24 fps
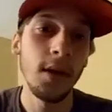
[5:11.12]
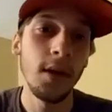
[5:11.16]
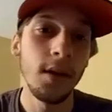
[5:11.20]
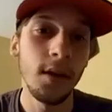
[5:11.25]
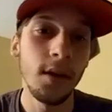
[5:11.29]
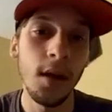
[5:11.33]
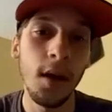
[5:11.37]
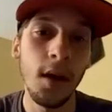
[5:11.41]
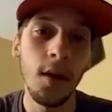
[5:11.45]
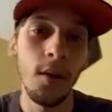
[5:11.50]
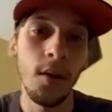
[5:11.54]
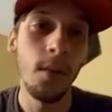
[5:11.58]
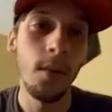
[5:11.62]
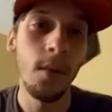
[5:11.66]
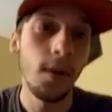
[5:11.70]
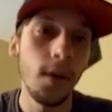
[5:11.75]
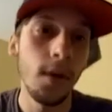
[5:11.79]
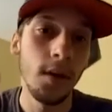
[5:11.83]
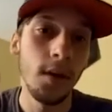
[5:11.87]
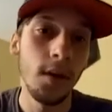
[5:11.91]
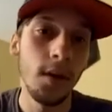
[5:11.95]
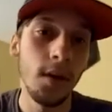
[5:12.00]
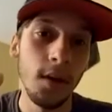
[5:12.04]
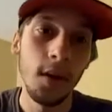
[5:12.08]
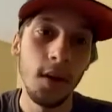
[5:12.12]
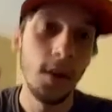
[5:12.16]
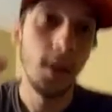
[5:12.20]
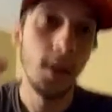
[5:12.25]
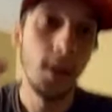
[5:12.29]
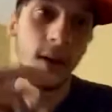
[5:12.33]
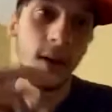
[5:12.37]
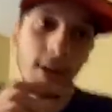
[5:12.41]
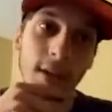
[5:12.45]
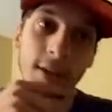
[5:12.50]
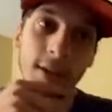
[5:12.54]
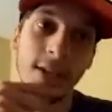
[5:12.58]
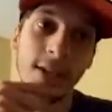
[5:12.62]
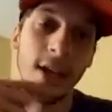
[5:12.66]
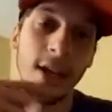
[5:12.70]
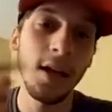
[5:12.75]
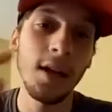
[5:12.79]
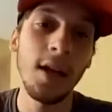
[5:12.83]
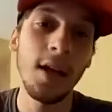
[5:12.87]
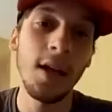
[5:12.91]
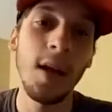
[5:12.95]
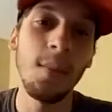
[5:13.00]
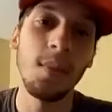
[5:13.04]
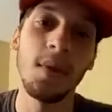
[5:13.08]
No, it's not going
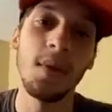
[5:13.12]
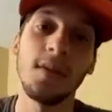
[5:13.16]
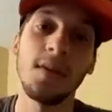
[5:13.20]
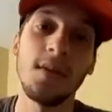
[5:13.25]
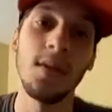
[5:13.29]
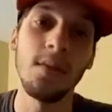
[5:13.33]
to happen because